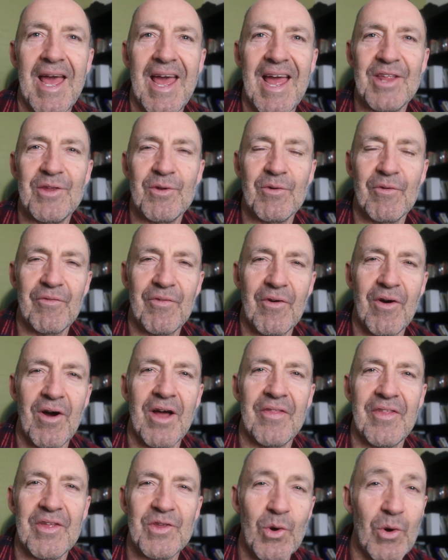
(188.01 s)
and you'll
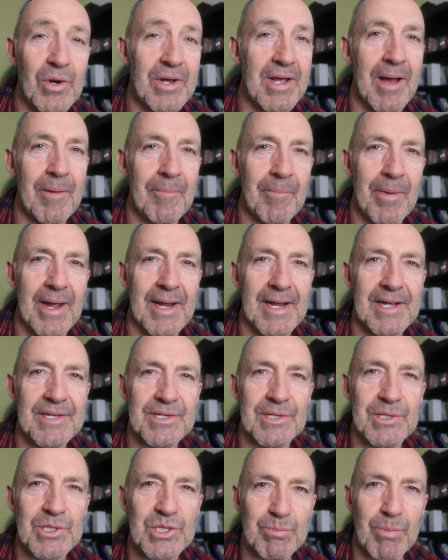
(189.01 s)
find that your comeback
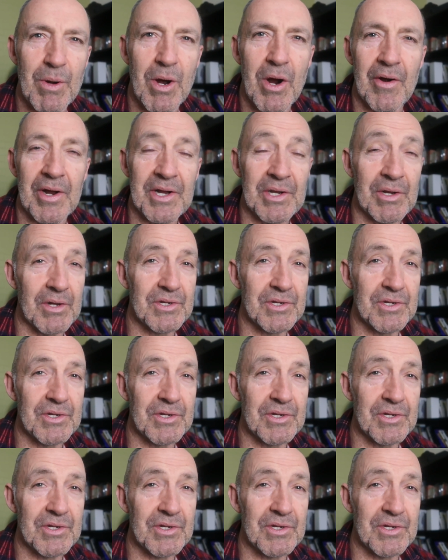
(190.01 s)
is inspiring,